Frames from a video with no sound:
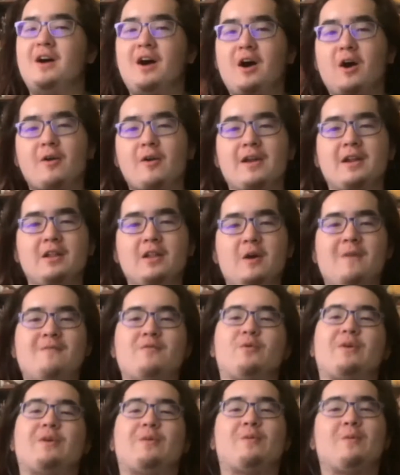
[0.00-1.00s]
Alright, hello
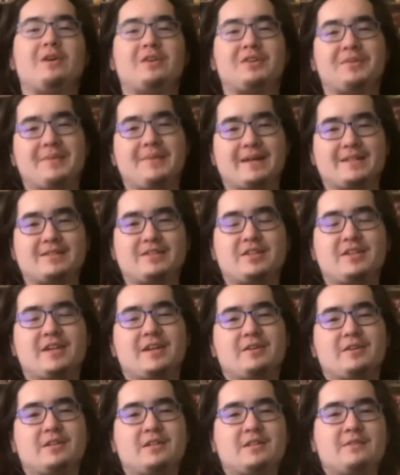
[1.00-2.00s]
everyone, welcome back to the
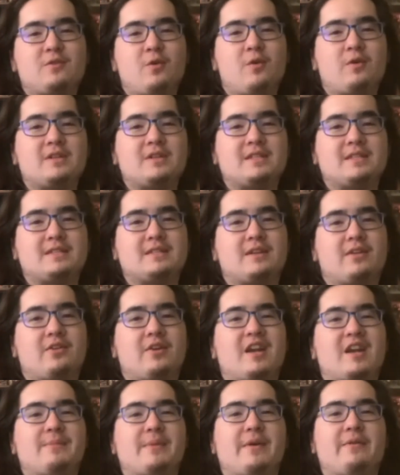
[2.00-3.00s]
channel. This of course is another
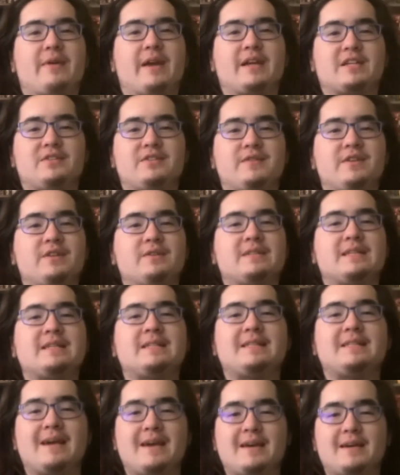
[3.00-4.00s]
anime reaction video.
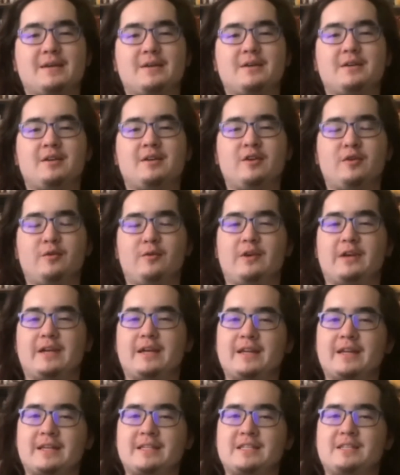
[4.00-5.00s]
Today, we are
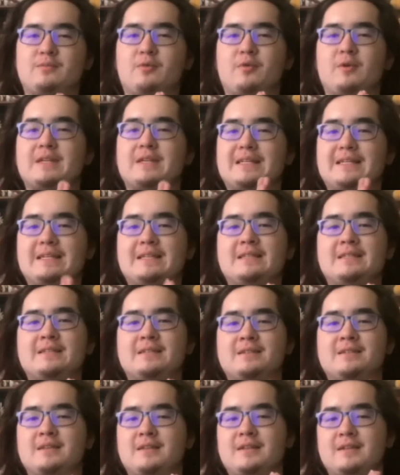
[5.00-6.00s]
getting into some more
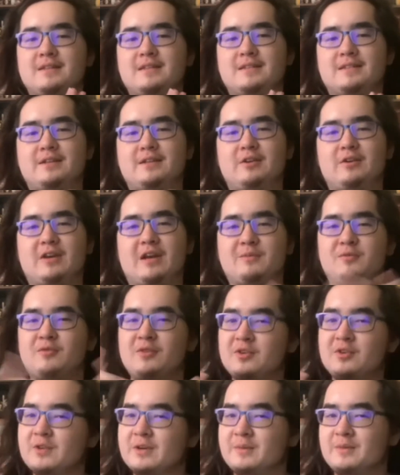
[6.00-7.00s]
Eden's Zero. Now real
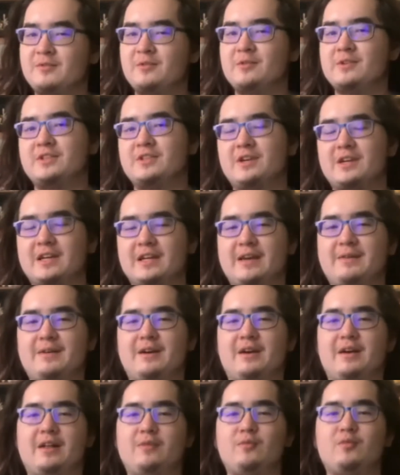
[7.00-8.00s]
quick before we start,
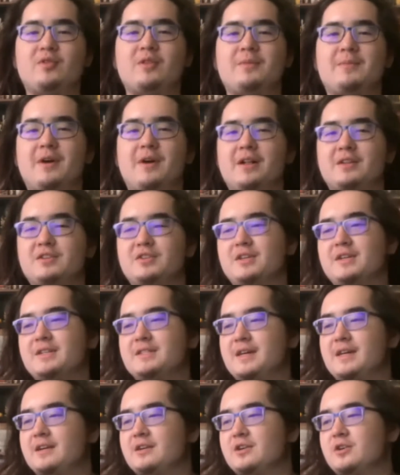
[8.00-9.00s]
I will apologize.
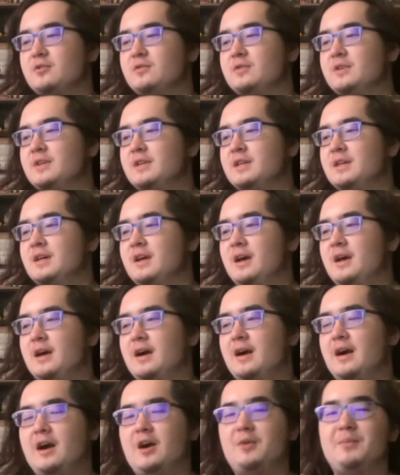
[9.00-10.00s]
I don't know
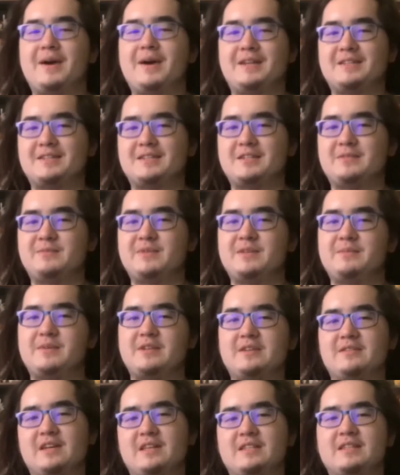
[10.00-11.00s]
how bad it's going to be, but
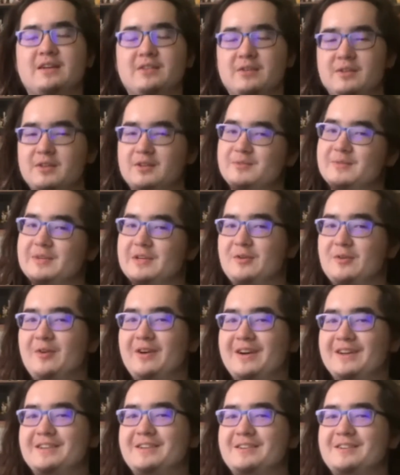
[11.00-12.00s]
if I sound a little bit
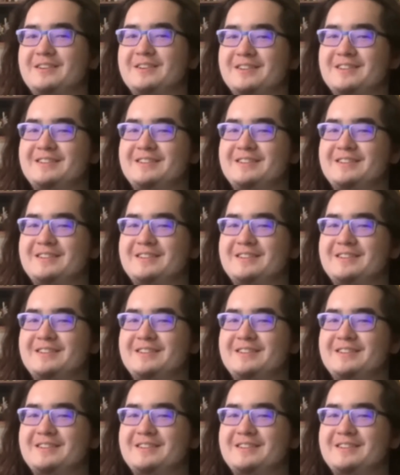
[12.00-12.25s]
quieter,